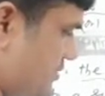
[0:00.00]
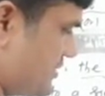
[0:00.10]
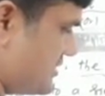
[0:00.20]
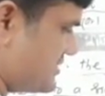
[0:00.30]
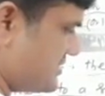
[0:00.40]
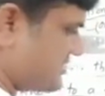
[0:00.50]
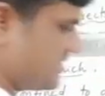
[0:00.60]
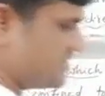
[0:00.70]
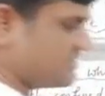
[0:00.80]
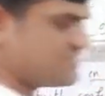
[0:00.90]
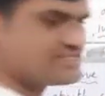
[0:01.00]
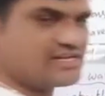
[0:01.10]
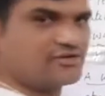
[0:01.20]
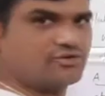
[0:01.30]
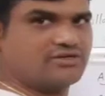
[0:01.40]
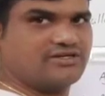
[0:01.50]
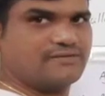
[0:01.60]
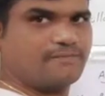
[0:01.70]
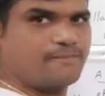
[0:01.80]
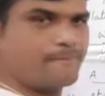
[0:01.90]
is the same this side only.
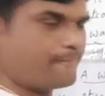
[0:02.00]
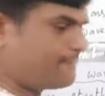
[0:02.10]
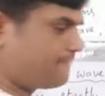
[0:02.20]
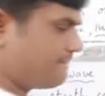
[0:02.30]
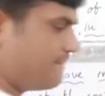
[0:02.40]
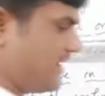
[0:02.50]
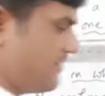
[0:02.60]
Now